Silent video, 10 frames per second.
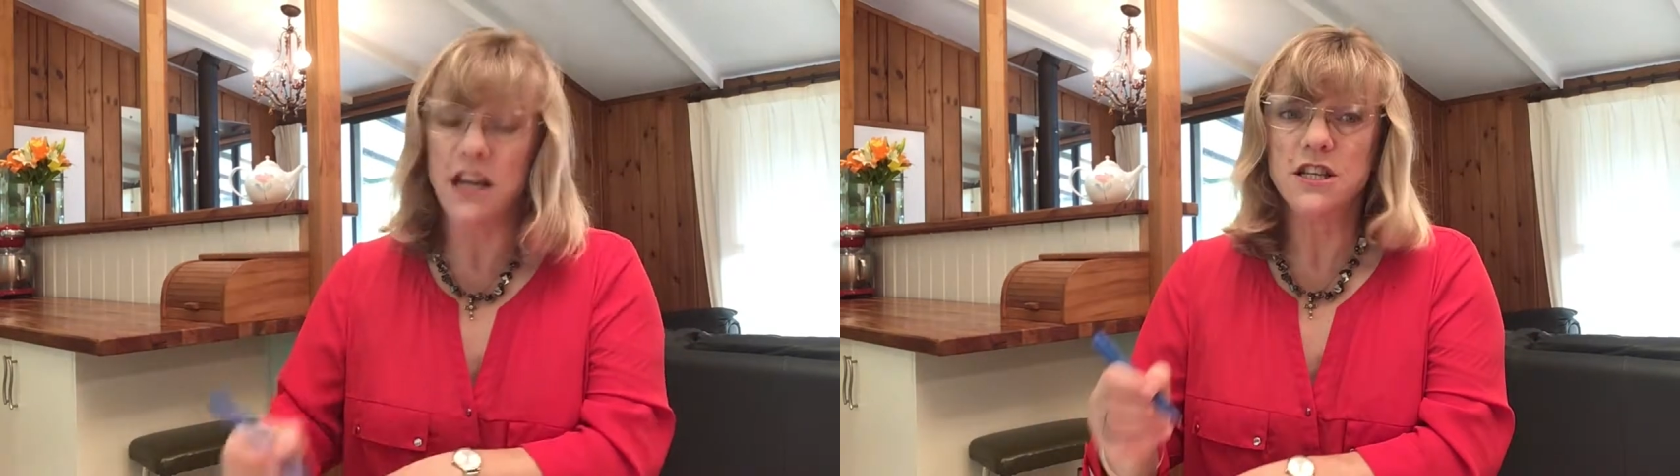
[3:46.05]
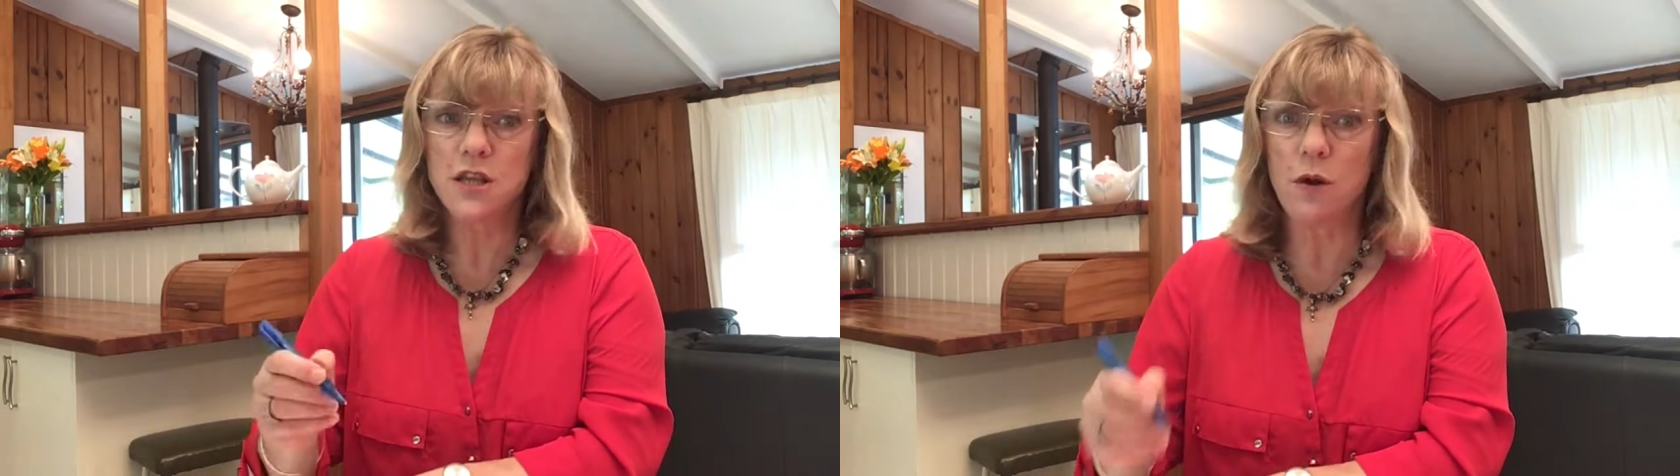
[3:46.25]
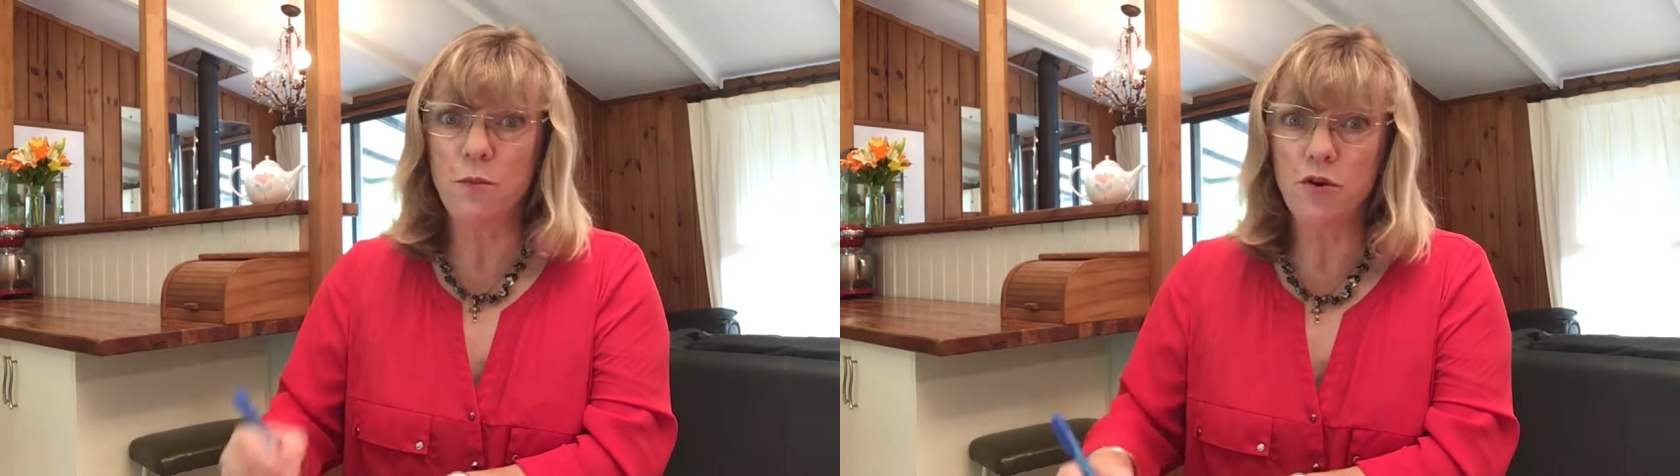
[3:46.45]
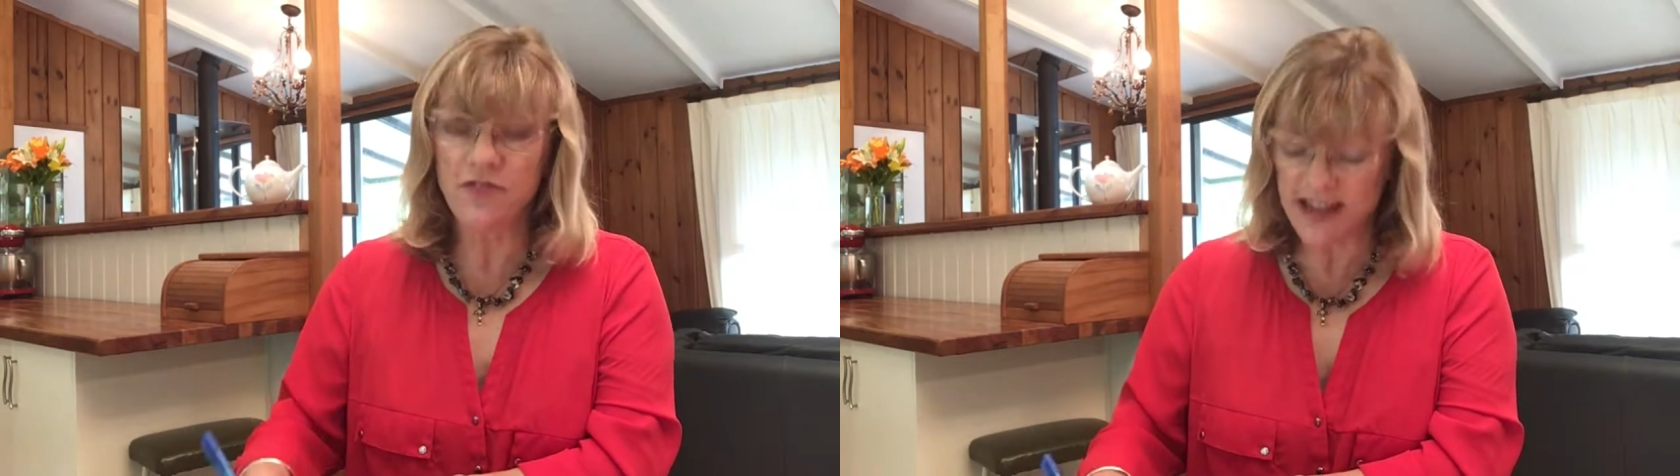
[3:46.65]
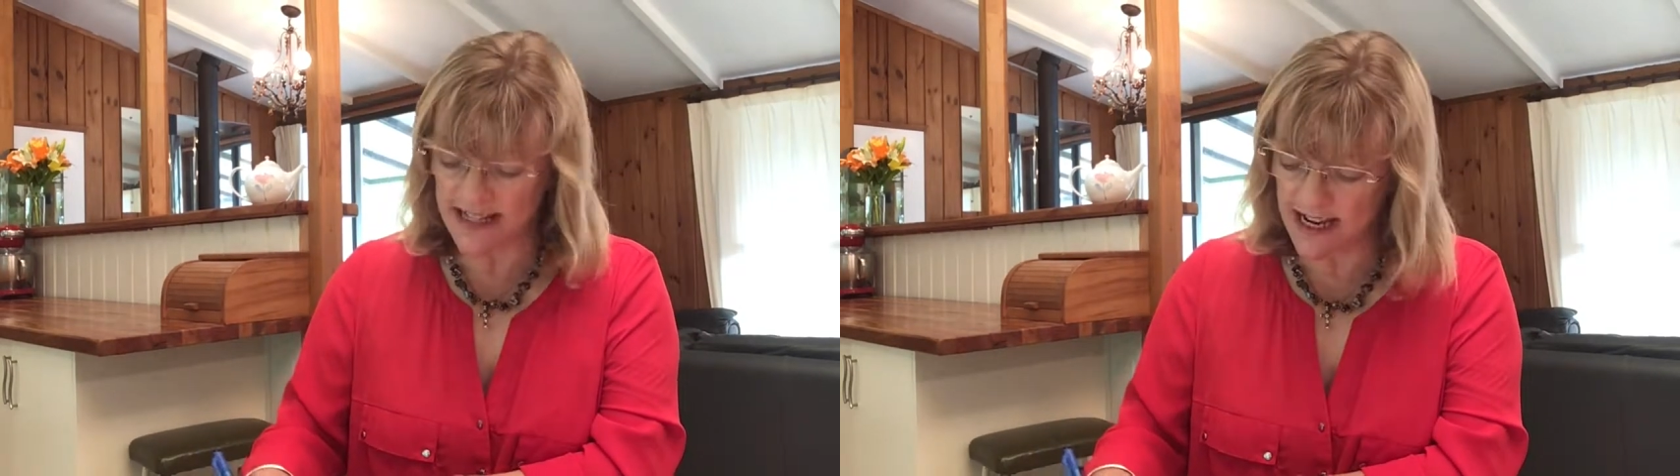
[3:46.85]
So I'll put
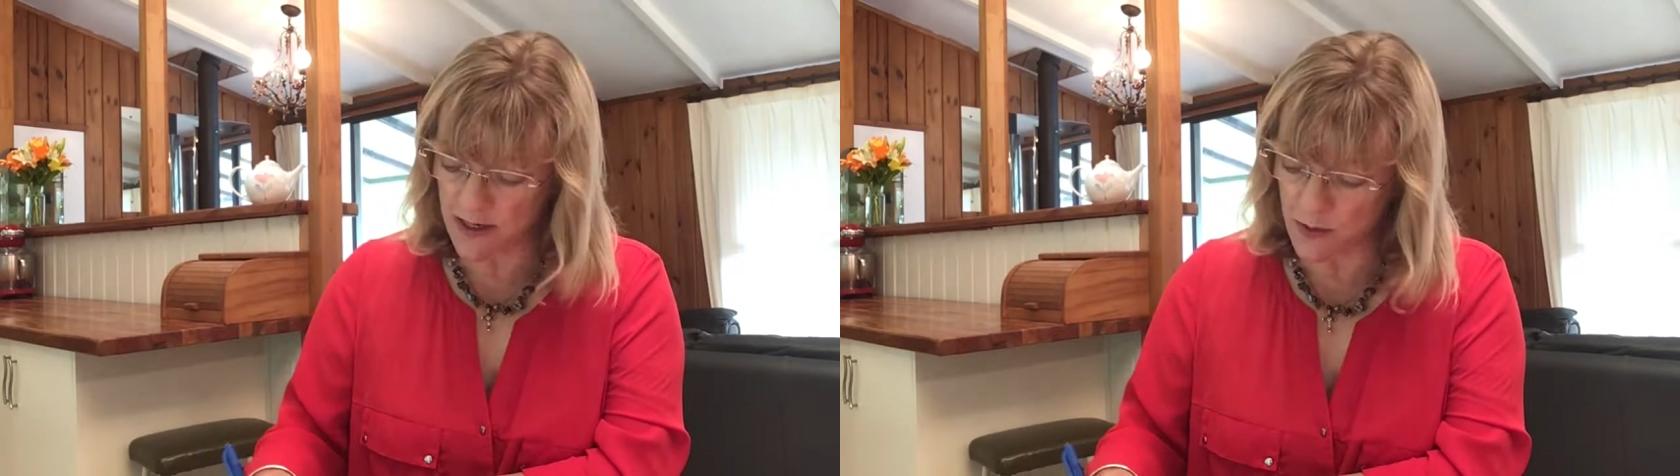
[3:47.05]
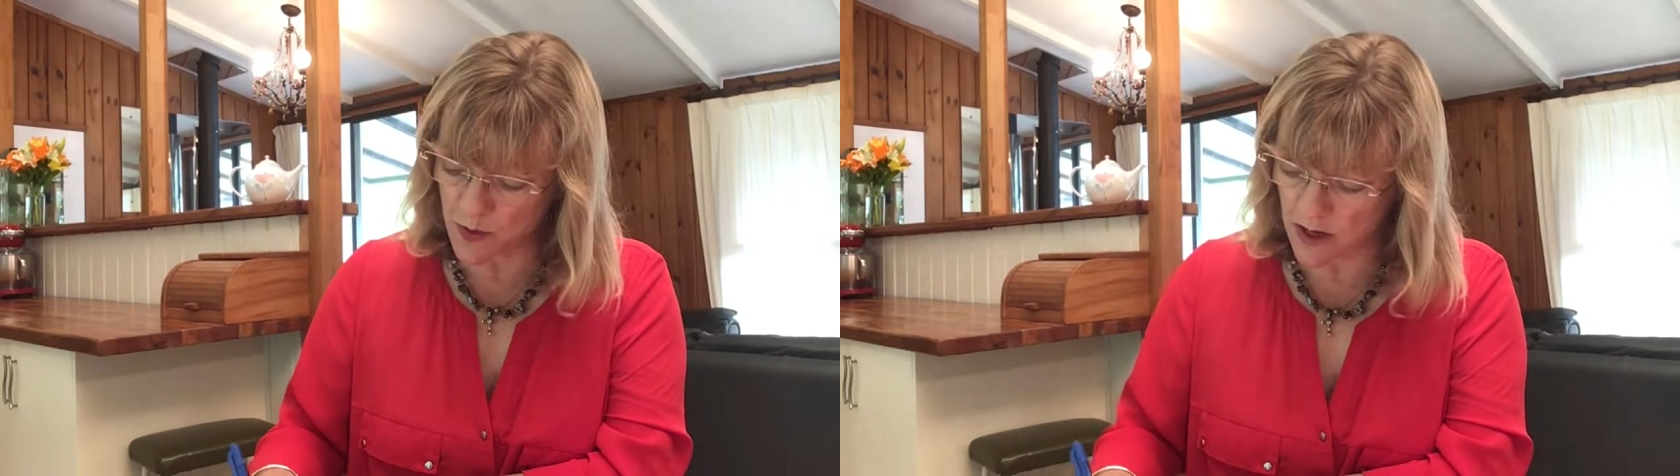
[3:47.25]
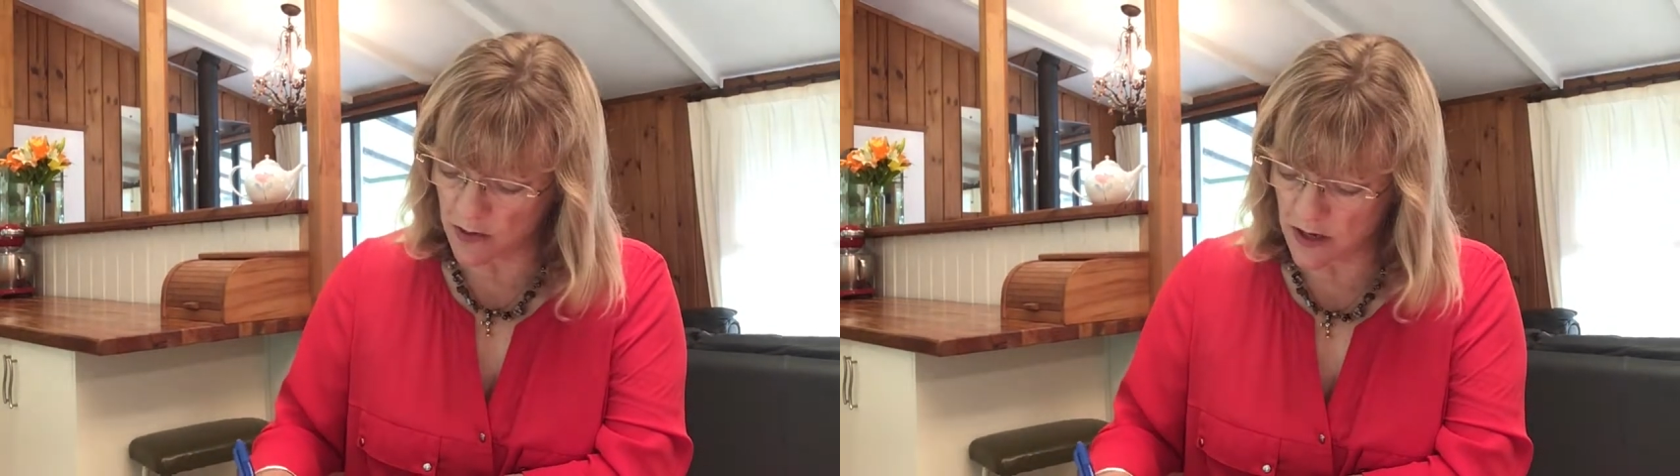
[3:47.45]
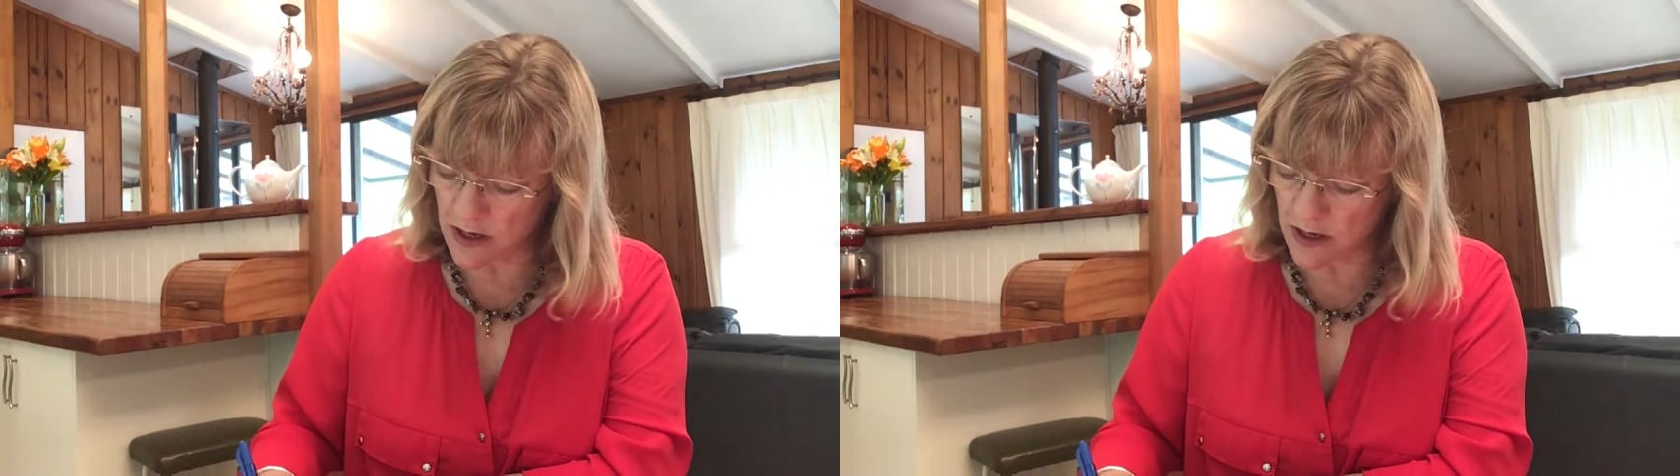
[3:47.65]
that down as well.